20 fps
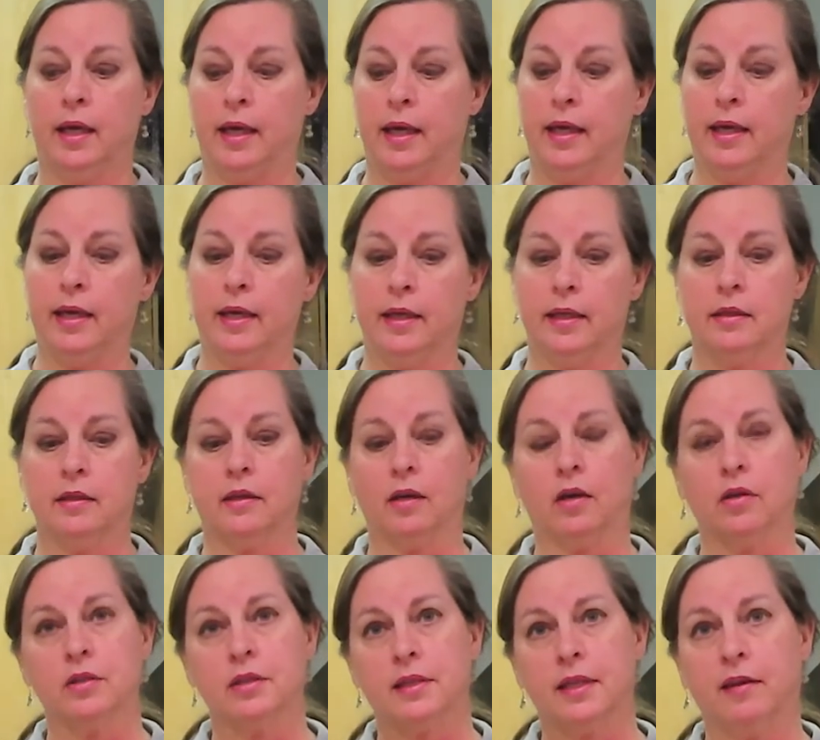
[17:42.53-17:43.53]
and
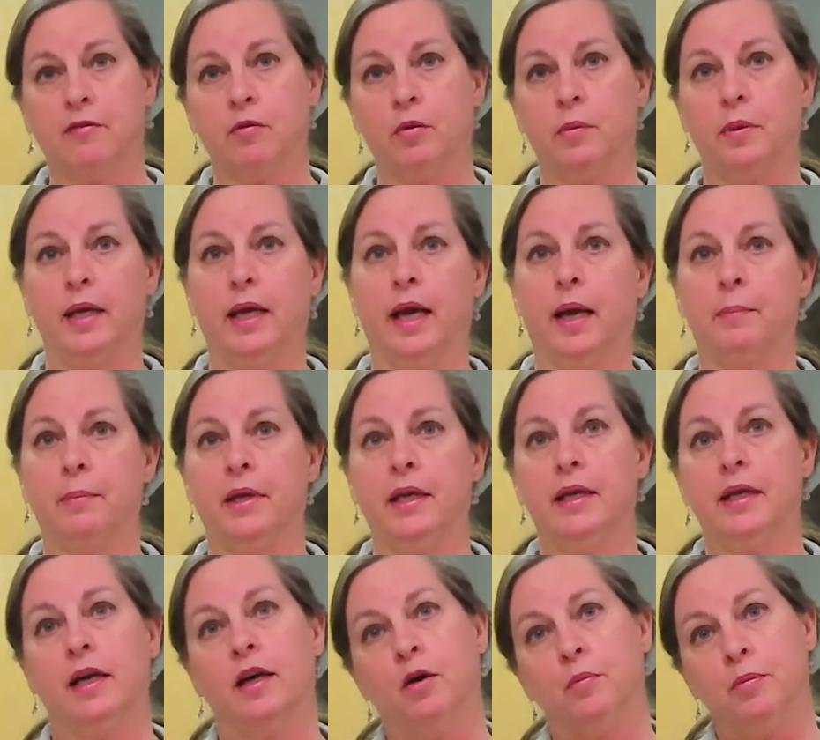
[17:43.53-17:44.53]
our staff would be happy
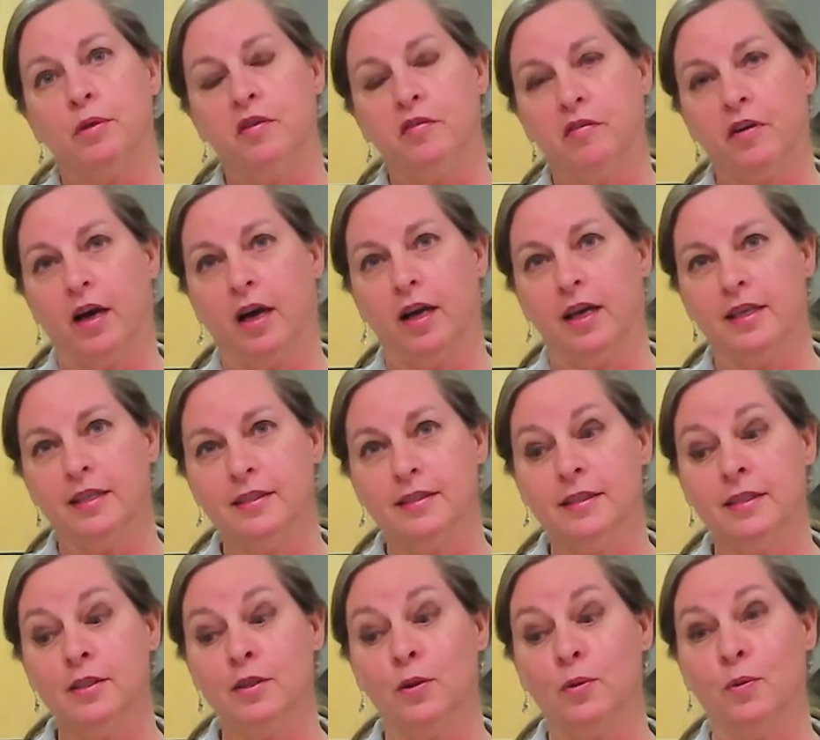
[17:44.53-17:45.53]
to help you
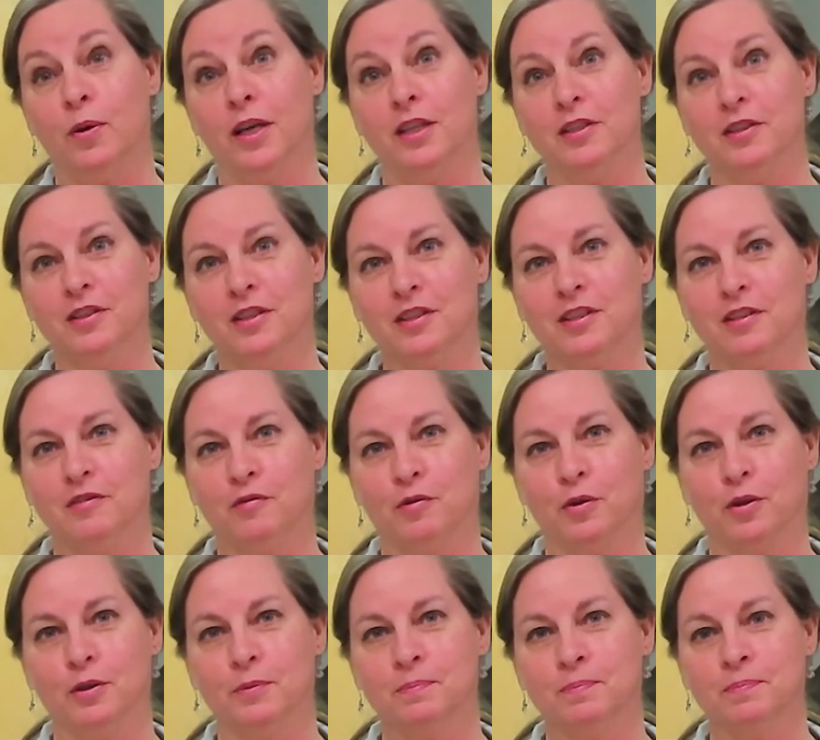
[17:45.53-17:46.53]
find what you're looking
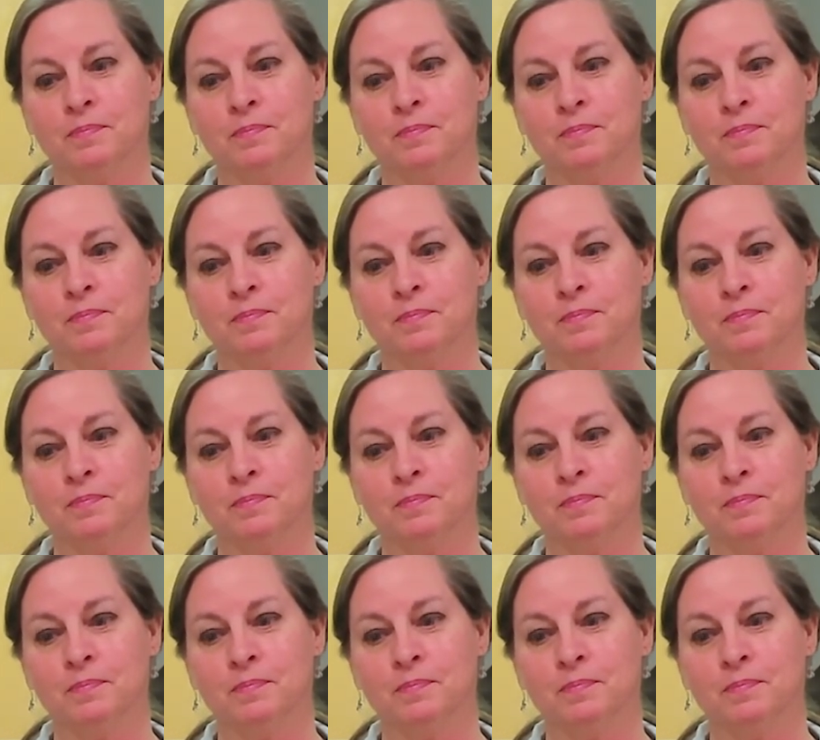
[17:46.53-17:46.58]
for.